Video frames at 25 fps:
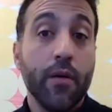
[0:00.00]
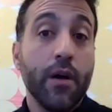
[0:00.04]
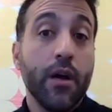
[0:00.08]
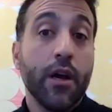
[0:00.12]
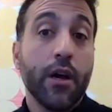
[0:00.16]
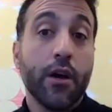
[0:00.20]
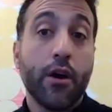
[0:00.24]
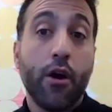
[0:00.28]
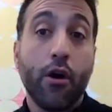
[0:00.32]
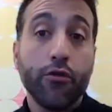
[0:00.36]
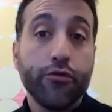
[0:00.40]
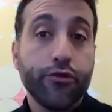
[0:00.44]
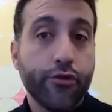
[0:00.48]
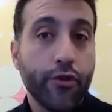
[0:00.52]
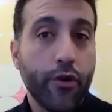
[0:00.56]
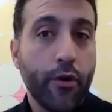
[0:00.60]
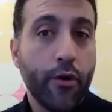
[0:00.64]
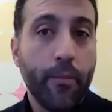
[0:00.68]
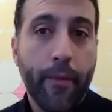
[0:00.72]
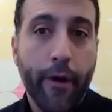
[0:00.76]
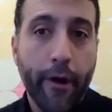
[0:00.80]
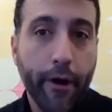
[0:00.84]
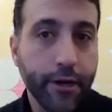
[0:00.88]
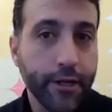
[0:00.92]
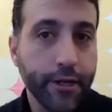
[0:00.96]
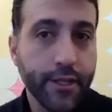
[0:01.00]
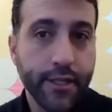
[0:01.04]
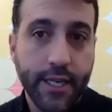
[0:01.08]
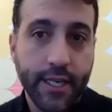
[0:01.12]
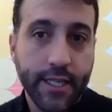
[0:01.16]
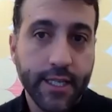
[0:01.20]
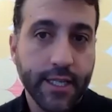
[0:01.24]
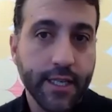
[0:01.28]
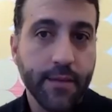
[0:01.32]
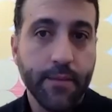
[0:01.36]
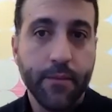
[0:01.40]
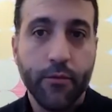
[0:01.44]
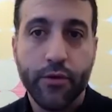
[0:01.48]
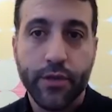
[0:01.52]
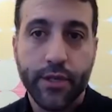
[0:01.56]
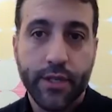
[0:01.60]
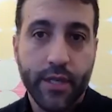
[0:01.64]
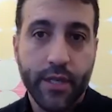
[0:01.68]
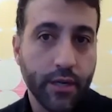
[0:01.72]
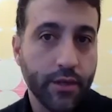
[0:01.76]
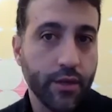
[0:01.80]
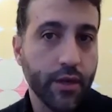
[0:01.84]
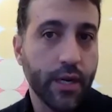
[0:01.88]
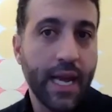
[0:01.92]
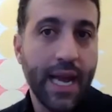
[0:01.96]
Cultural Marxism was
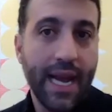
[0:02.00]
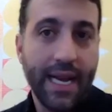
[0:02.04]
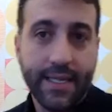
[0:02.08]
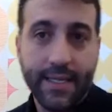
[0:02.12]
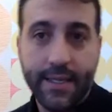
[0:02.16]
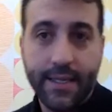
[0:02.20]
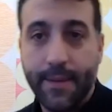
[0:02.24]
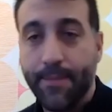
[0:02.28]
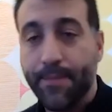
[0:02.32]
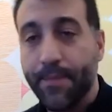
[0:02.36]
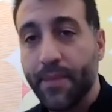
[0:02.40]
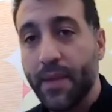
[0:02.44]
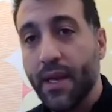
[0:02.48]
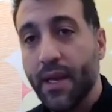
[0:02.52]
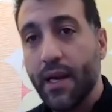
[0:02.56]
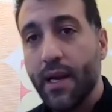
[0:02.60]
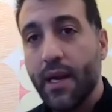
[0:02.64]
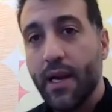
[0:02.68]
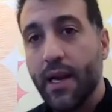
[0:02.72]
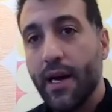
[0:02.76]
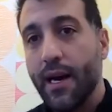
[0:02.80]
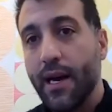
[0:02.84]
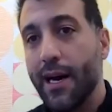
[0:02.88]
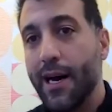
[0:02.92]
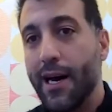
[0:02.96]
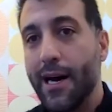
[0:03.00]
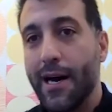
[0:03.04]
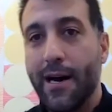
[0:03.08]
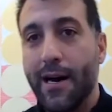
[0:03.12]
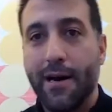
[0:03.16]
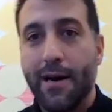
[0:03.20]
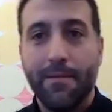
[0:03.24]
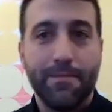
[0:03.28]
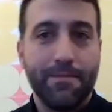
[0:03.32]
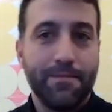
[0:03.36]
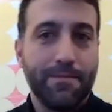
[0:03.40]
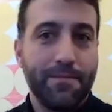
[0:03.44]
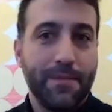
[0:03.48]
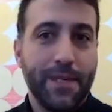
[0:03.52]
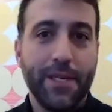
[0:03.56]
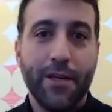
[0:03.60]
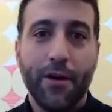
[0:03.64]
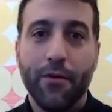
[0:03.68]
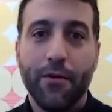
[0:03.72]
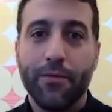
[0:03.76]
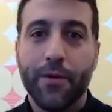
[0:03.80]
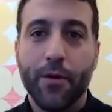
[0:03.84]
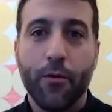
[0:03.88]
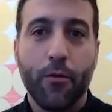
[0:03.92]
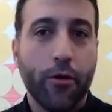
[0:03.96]
there to catch him.
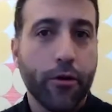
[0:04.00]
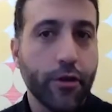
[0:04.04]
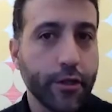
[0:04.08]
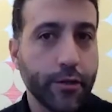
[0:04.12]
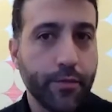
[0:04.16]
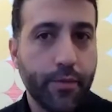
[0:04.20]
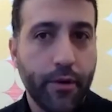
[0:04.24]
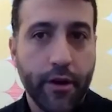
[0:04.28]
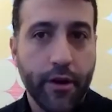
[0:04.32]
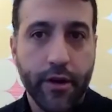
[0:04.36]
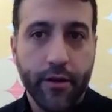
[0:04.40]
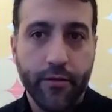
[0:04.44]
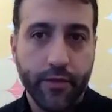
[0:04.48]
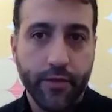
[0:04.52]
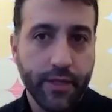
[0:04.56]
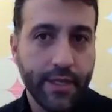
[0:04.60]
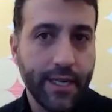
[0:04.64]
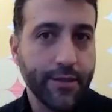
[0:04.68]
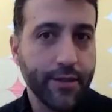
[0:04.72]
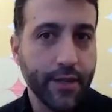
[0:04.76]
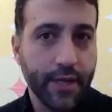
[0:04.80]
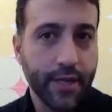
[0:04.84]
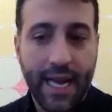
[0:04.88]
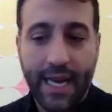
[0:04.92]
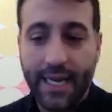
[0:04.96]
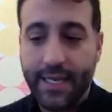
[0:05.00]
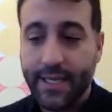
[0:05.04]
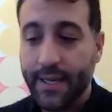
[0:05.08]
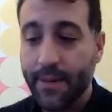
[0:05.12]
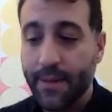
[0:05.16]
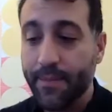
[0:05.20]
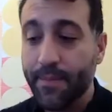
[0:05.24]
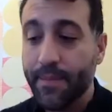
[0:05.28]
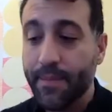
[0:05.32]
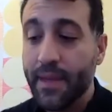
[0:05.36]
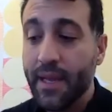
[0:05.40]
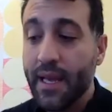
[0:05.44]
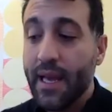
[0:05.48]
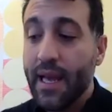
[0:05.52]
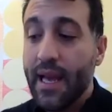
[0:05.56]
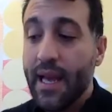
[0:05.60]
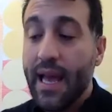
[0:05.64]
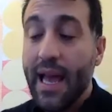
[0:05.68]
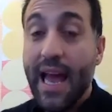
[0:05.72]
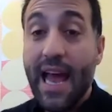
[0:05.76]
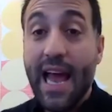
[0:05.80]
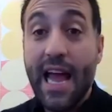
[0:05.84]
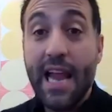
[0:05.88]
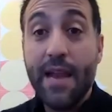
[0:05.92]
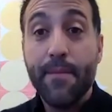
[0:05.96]
The Workers' Party was there to catch him.
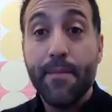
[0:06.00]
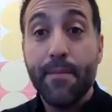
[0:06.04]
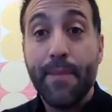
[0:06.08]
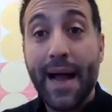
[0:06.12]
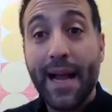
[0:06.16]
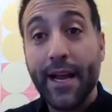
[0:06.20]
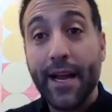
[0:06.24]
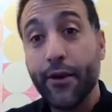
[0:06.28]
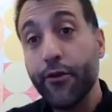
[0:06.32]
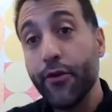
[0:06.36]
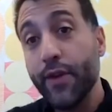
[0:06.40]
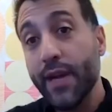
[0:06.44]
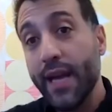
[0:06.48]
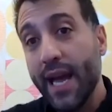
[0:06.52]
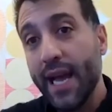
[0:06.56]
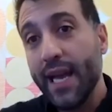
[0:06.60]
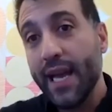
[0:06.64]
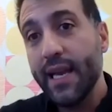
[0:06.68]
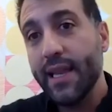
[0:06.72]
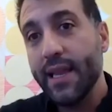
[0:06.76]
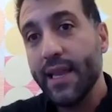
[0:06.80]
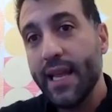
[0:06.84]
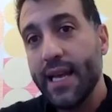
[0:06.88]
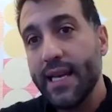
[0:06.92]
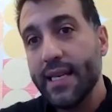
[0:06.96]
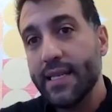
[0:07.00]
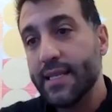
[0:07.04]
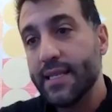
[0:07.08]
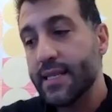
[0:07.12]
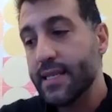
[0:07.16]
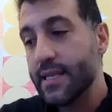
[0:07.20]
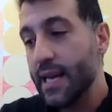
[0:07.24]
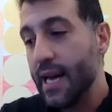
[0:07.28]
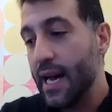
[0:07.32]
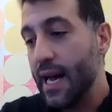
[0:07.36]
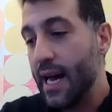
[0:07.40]
And by creating this